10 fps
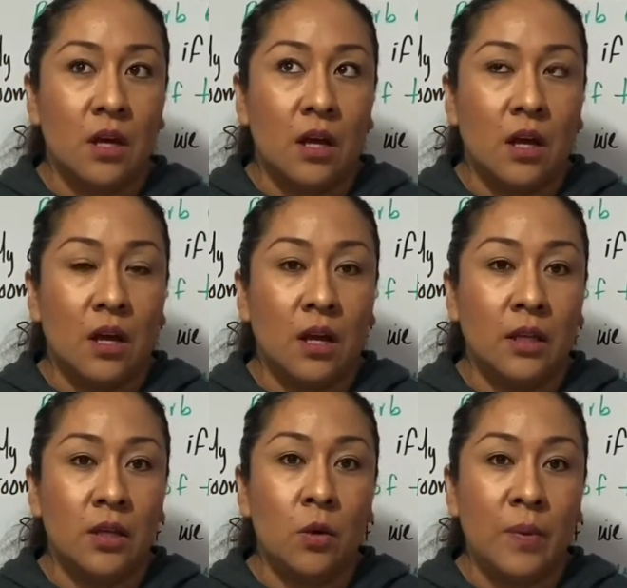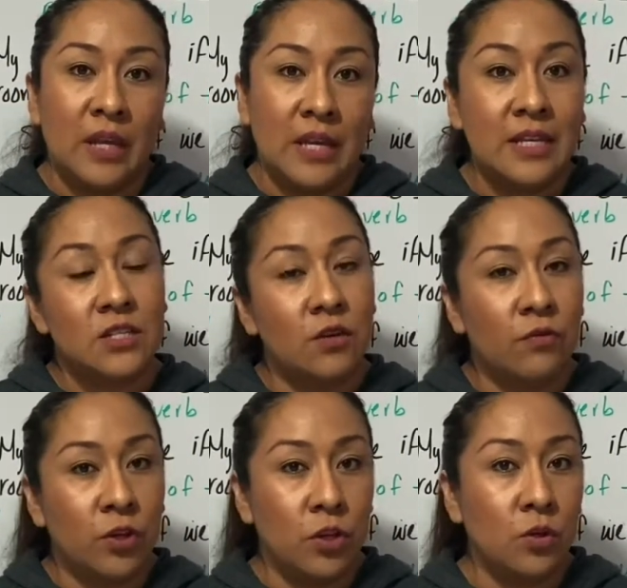a little bit easier for
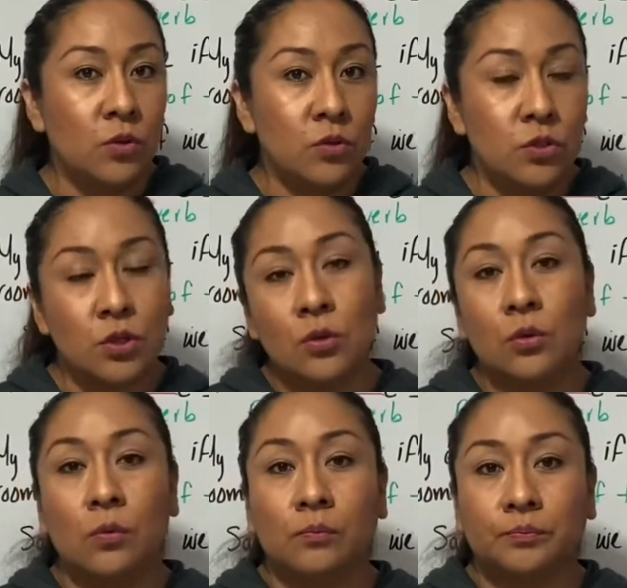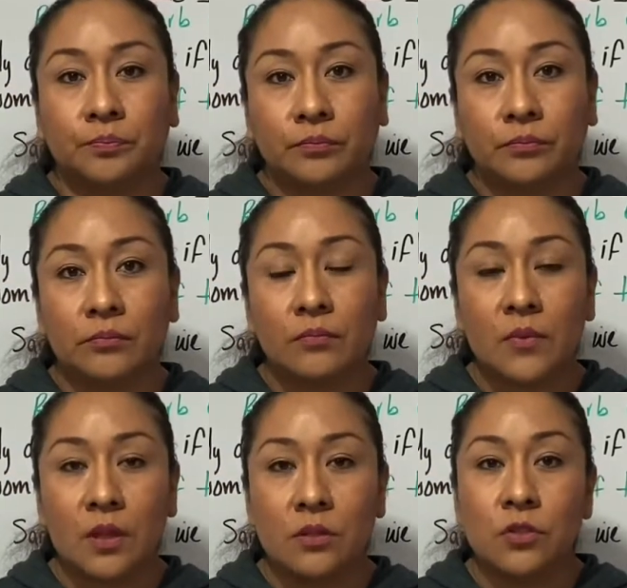you to
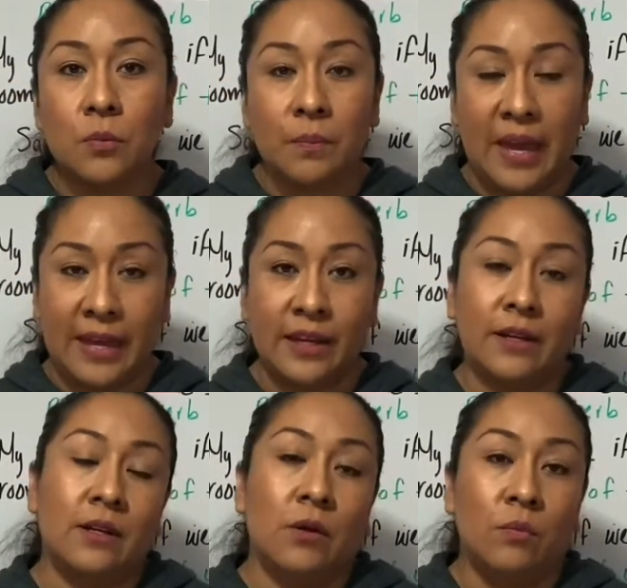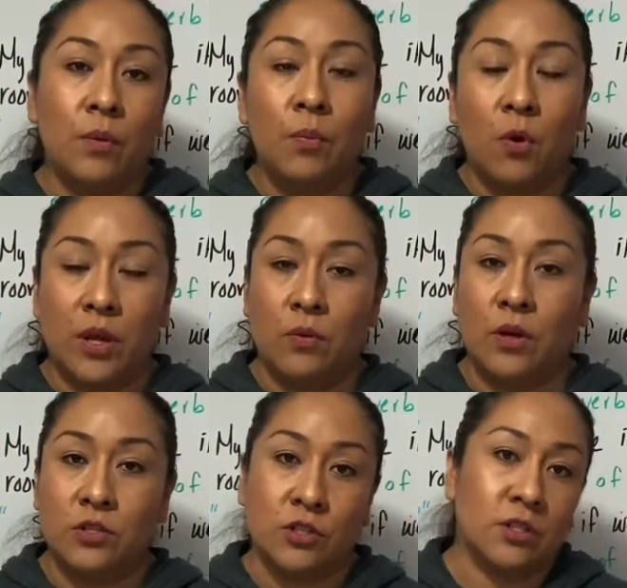make reporting
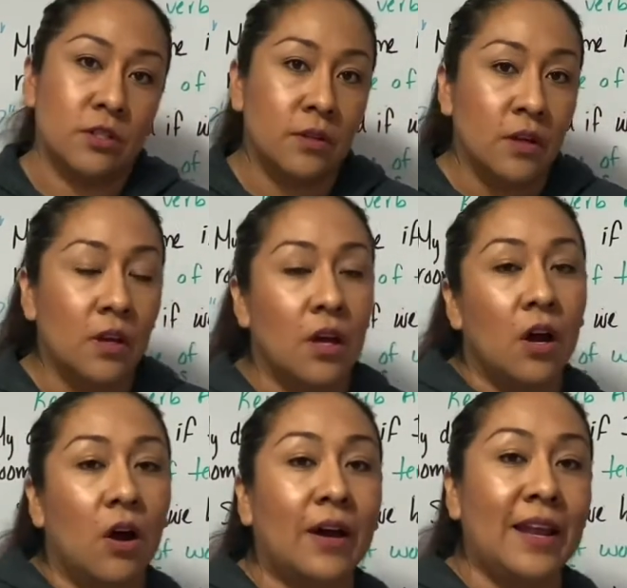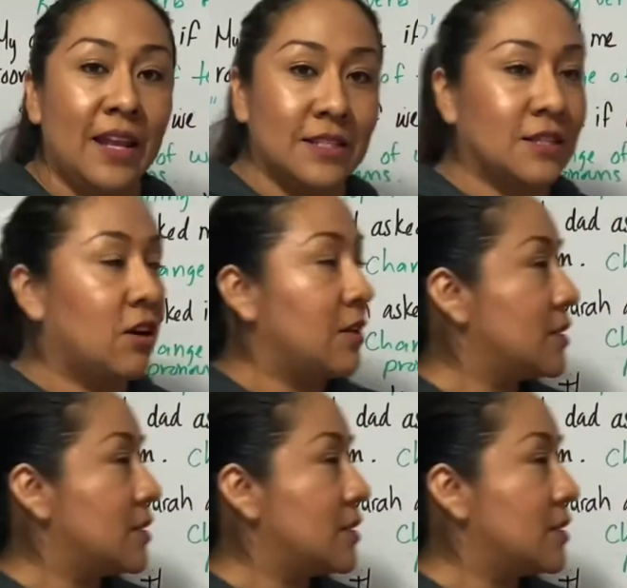questions. Okay, let's start.